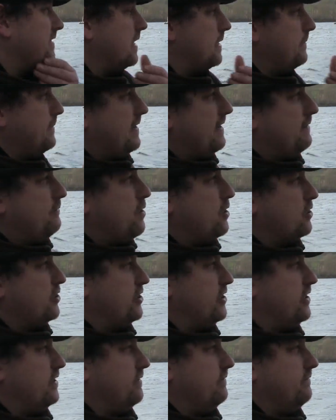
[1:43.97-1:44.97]
I mean, I've
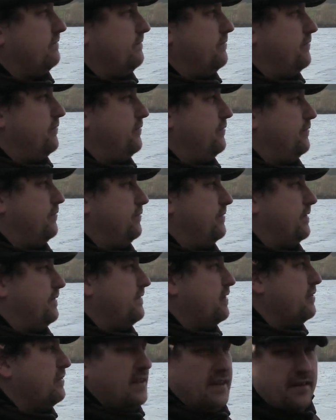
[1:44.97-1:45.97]
watched a
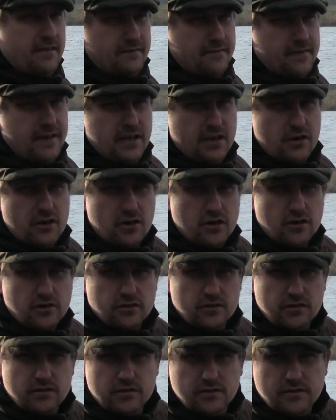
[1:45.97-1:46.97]
few
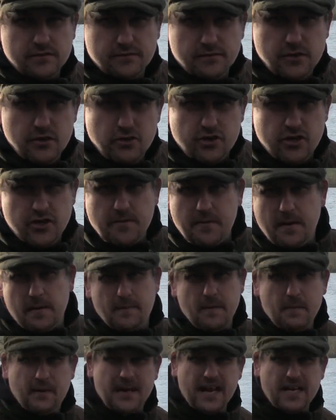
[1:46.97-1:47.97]
videos on YouTube about
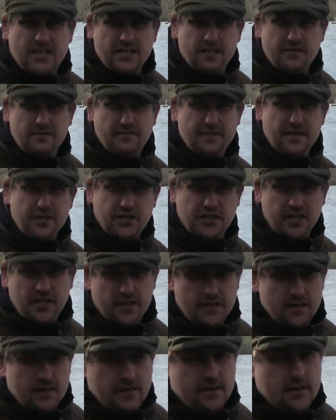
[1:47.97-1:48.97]
people catching the fish.
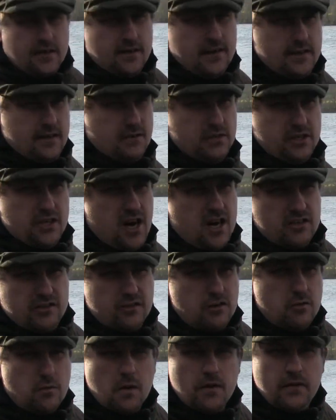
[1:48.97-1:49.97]
There was an
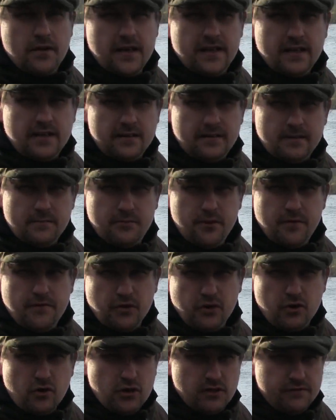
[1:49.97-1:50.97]
article one day in the Improve
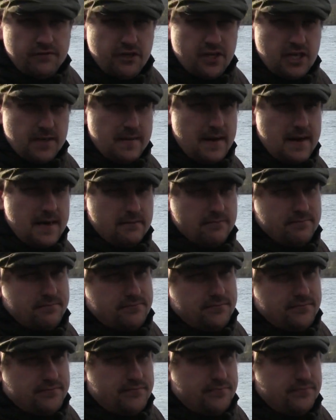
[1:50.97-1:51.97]
Your Course fishing about
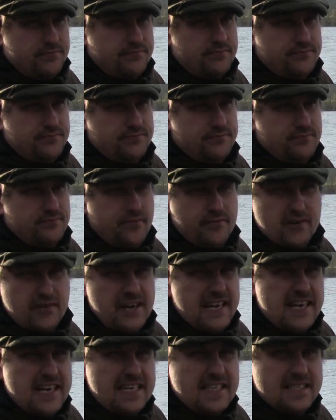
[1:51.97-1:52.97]

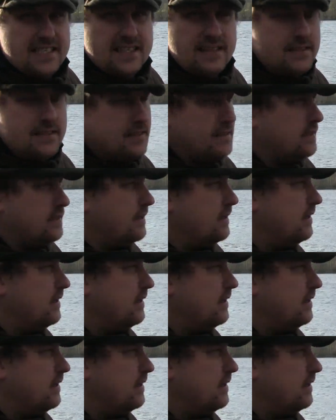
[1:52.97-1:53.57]
3 years since,